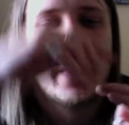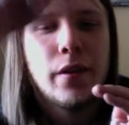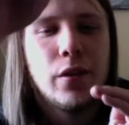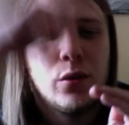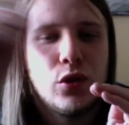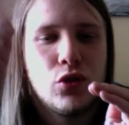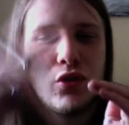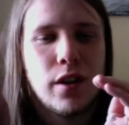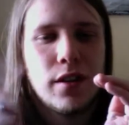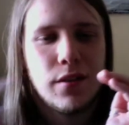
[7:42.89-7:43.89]
And then all your
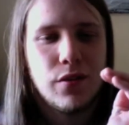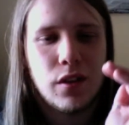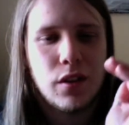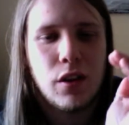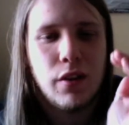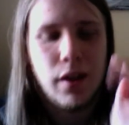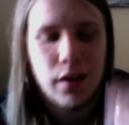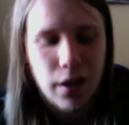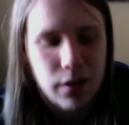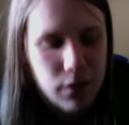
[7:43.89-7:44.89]
trees and everything go around
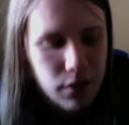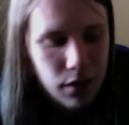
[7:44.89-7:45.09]
the outside